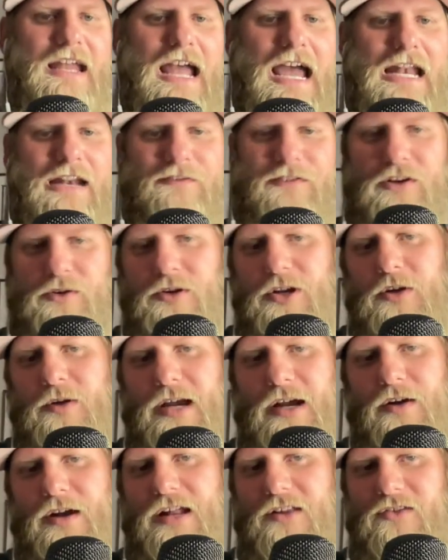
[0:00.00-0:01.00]
And if you're new
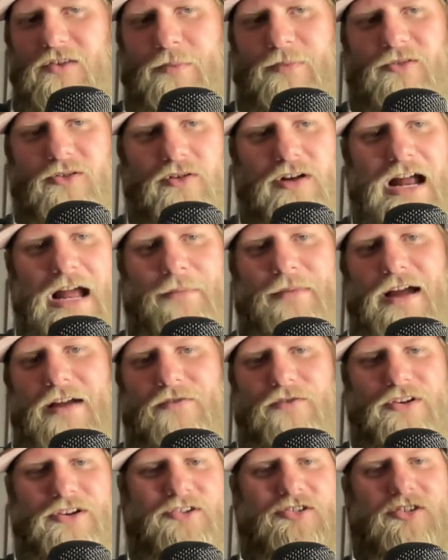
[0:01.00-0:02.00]
here, hit subscribe.
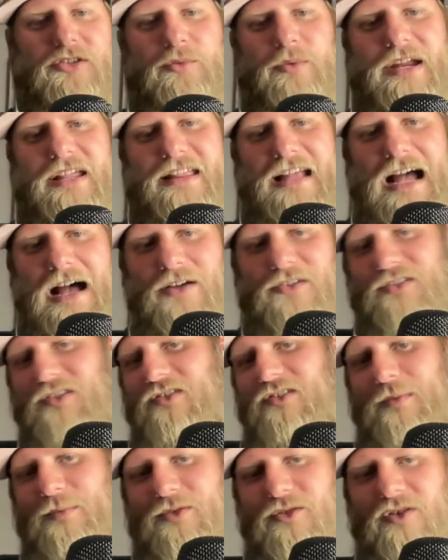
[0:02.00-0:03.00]
I've reached 3,000
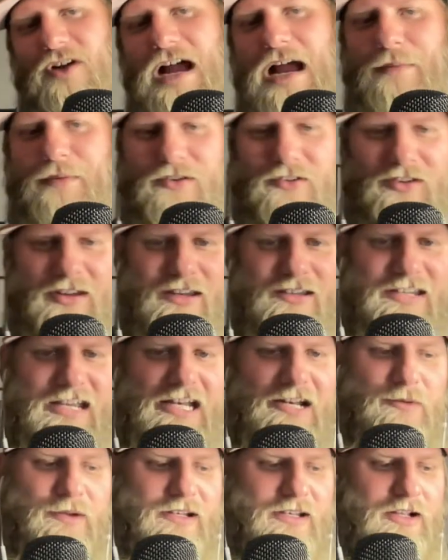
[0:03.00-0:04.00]
subscribers,
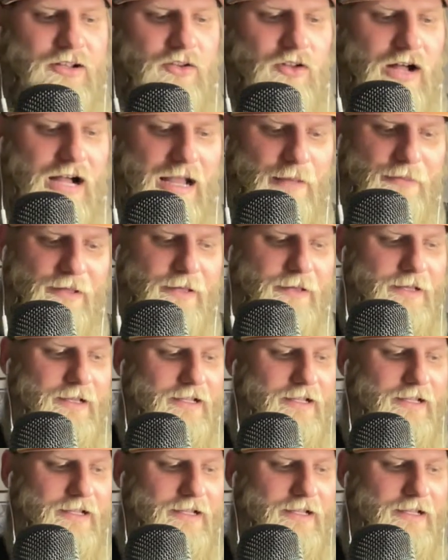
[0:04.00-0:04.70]
continuing to climb.